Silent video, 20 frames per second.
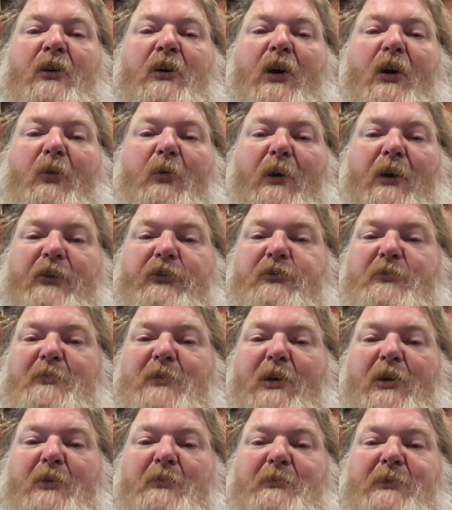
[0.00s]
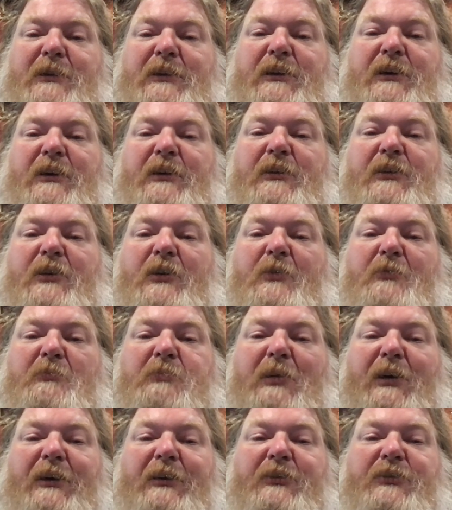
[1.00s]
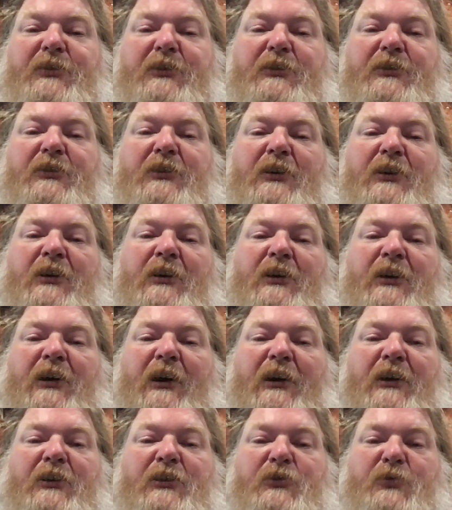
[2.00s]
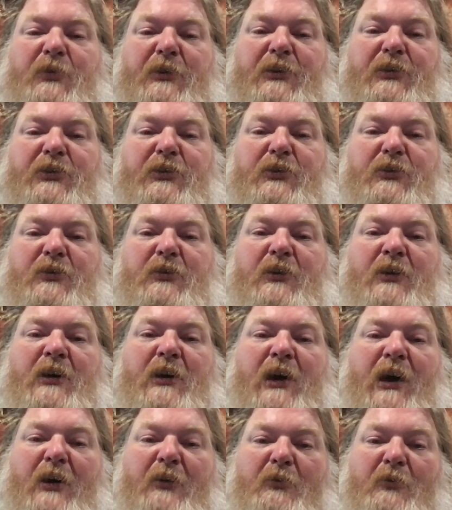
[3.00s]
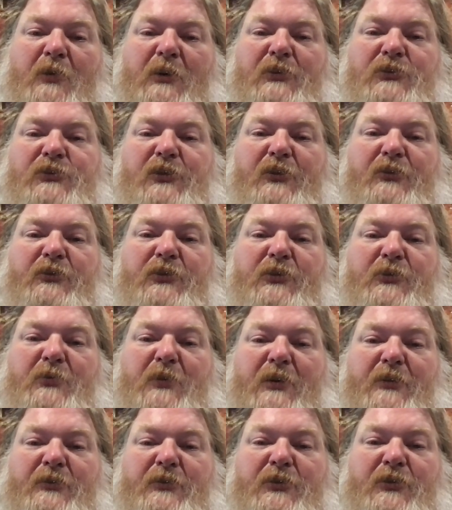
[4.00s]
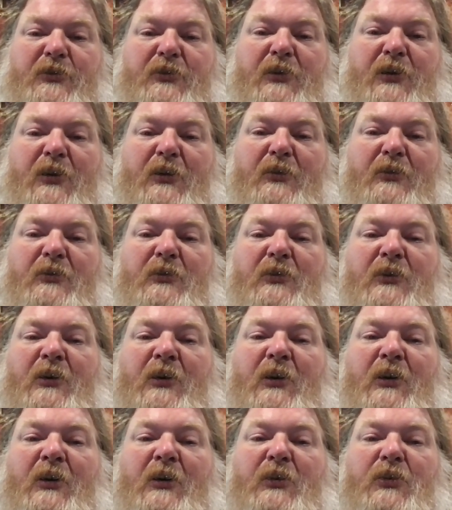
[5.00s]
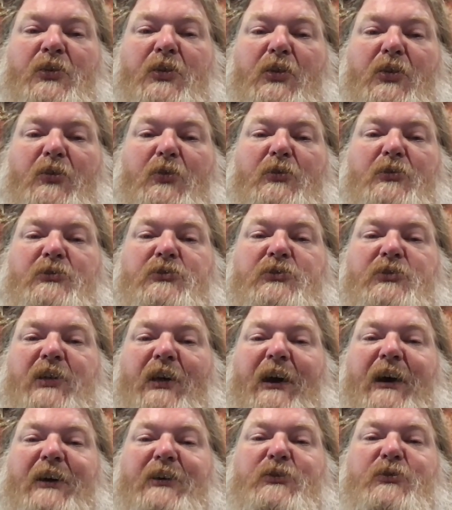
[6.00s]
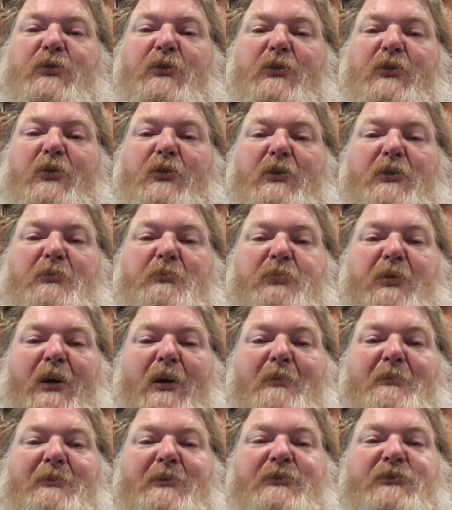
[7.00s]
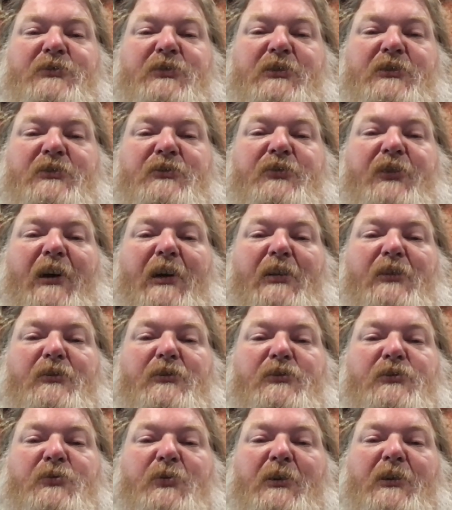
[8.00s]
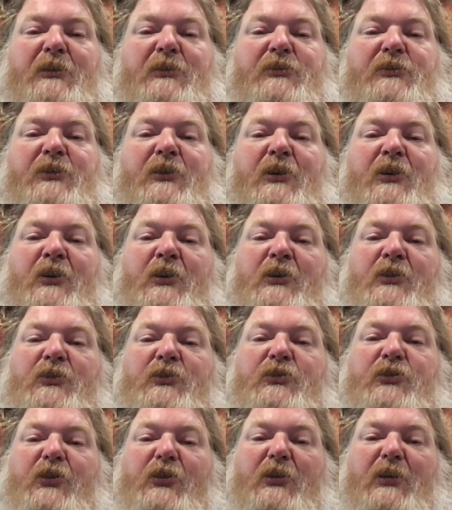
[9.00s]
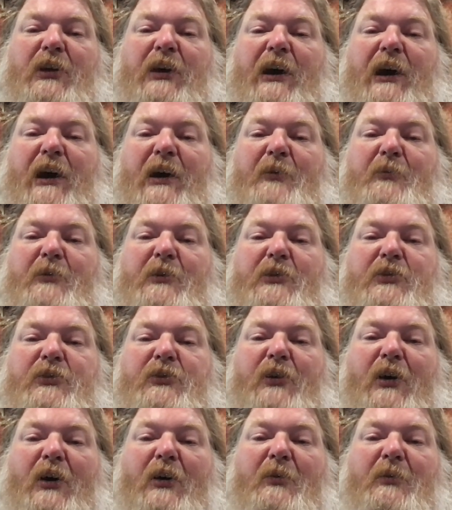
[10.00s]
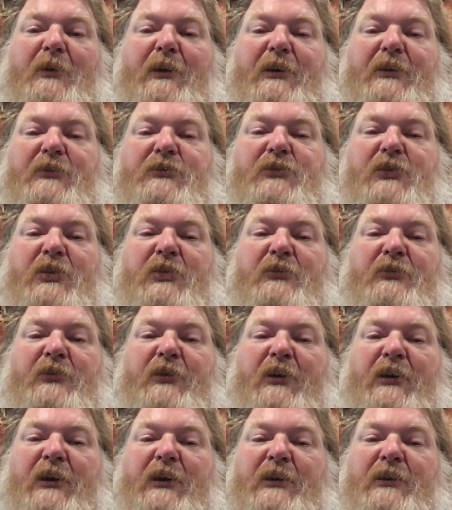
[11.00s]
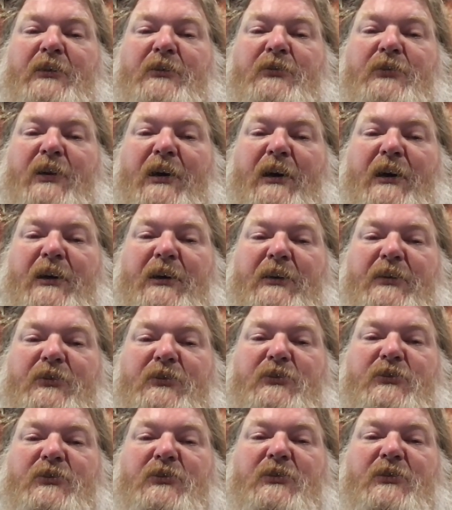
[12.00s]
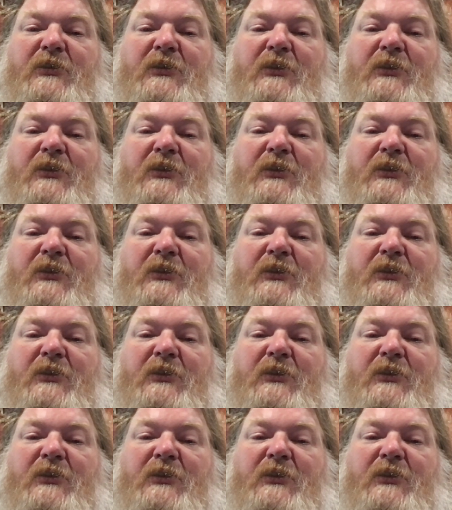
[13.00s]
away from home into unknown places, God is with you and watch over you wherever you go. The Lord's last recorded promise to his followers was, "Surely I am with you always to the very end of the age."